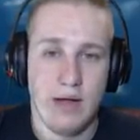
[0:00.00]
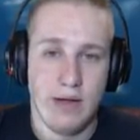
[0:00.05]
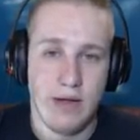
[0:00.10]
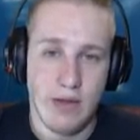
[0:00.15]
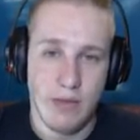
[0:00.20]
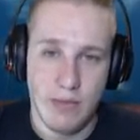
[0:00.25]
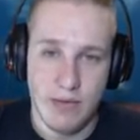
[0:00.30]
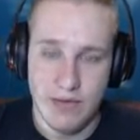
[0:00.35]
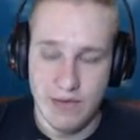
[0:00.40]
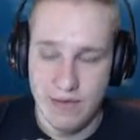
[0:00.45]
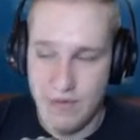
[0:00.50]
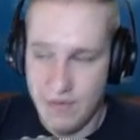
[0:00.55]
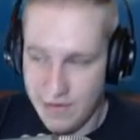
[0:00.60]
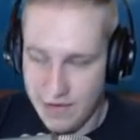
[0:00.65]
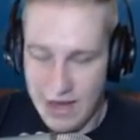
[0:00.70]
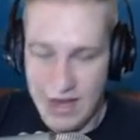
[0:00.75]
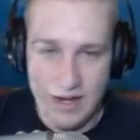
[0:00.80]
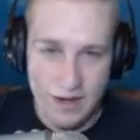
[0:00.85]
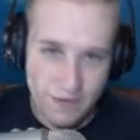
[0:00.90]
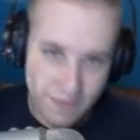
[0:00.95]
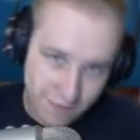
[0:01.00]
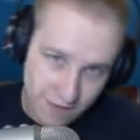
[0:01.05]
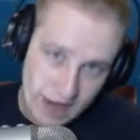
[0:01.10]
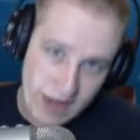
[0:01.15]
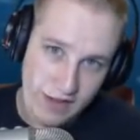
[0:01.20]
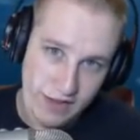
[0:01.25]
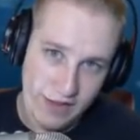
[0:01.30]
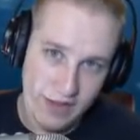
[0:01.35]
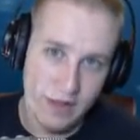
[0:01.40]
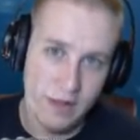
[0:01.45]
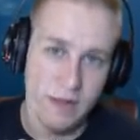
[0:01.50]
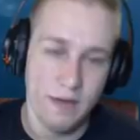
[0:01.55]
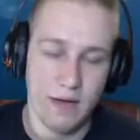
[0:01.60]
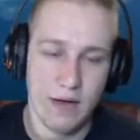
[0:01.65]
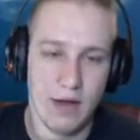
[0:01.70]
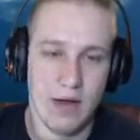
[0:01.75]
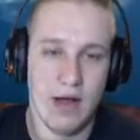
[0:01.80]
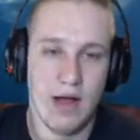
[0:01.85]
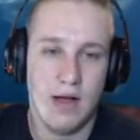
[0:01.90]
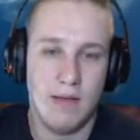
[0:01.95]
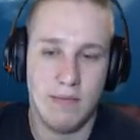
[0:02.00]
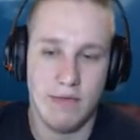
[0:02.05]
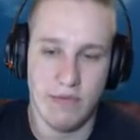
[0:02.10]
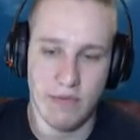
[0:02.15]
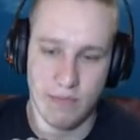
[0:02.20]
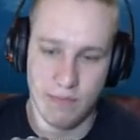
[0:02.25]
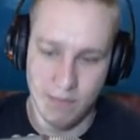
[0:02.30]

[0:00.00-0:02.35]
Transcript: it was decided finally, but